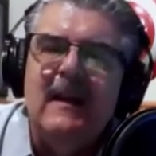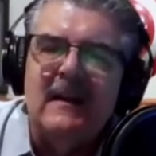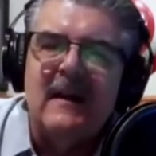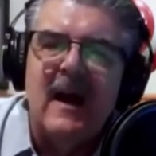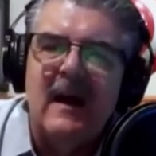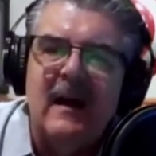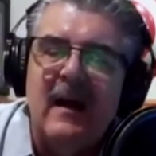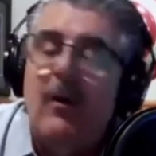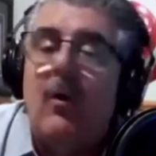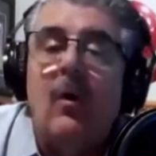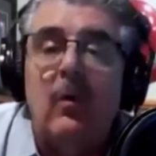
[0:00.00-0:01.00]

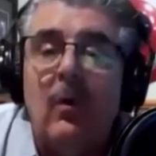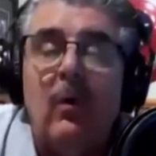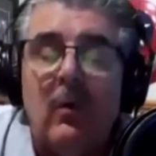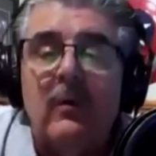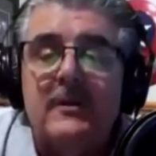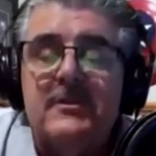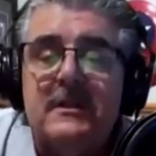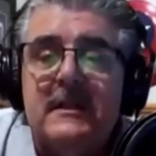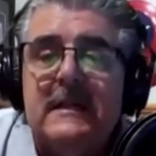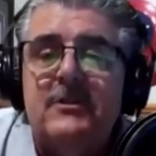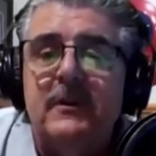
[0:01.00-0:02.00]
or as a
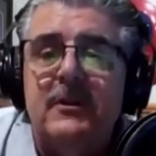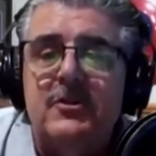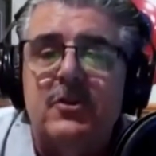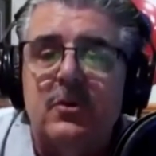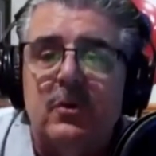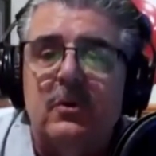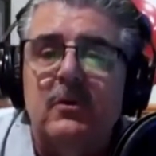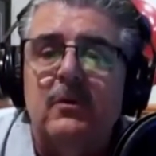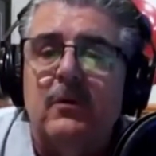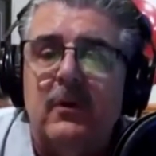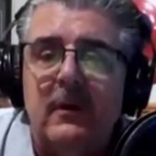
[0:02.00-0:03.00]
teacher in school,
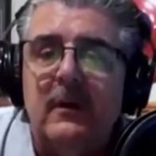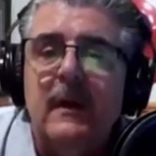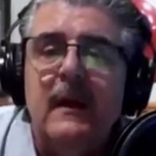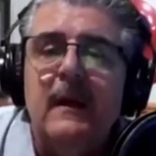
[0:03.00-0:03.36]
or